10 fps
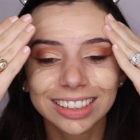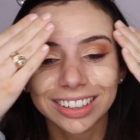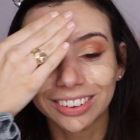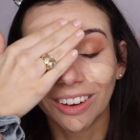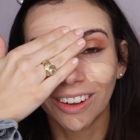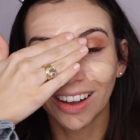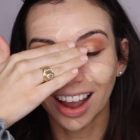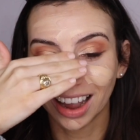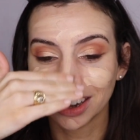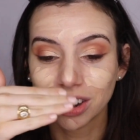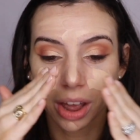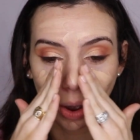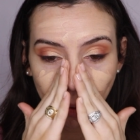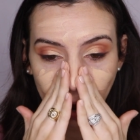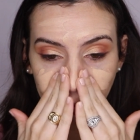Y'all, I
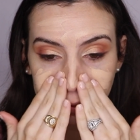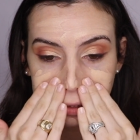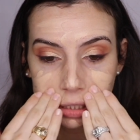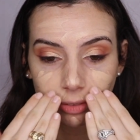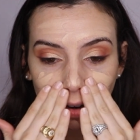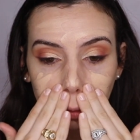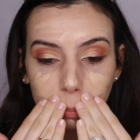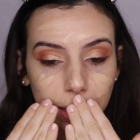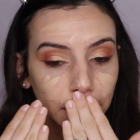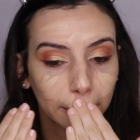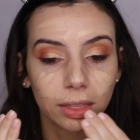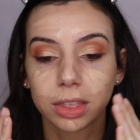know I was never gonna be